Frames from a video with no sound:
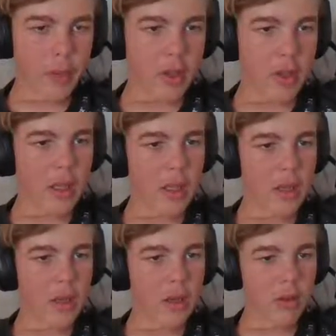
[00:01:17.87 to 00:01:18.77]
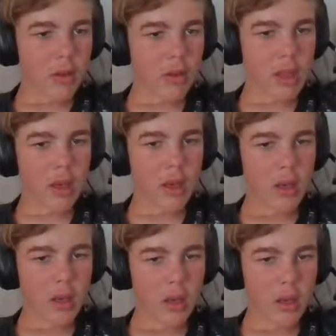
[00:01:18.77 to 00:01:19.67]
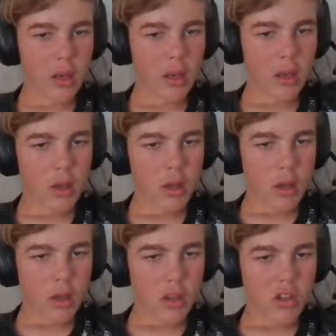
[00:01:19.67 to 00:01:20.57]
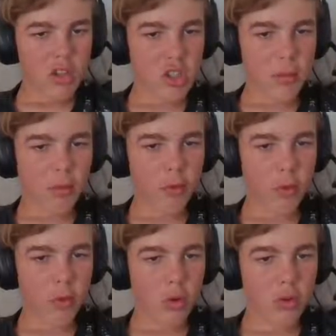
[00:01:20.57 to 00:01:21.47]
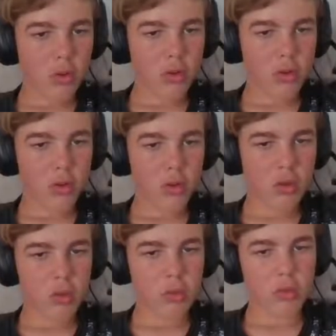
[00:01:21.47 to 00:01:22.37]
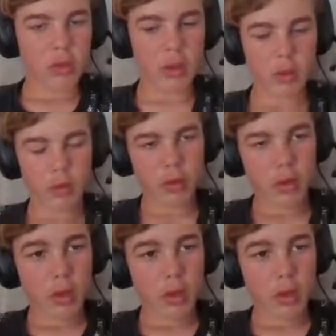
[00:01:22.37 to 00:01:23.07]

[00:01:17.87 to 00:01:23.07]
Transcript: and then set jump force to 0.